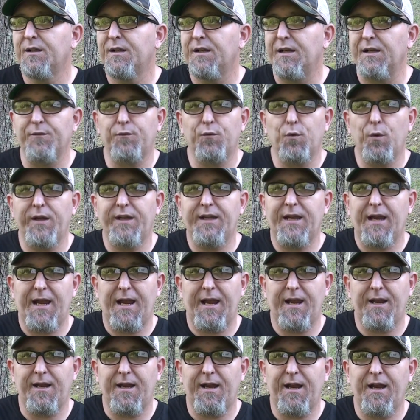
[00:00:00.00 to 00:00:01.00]
If we
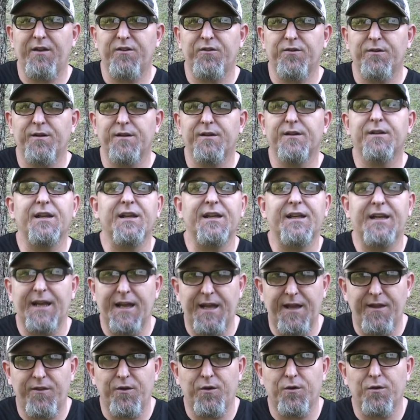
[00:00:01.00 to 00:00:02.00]
can't answer it
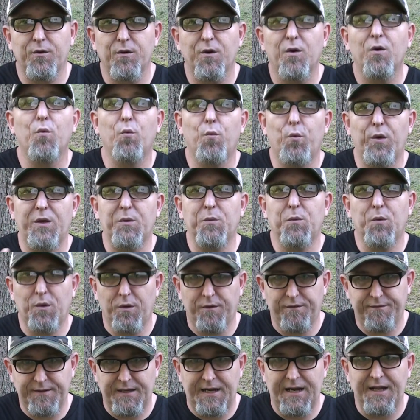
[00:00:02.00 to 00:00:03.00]
together, we
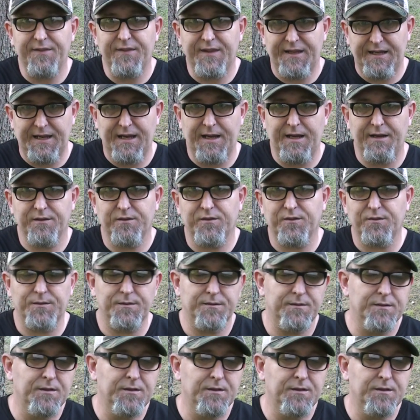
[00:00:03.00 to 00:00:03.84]
will find the answer.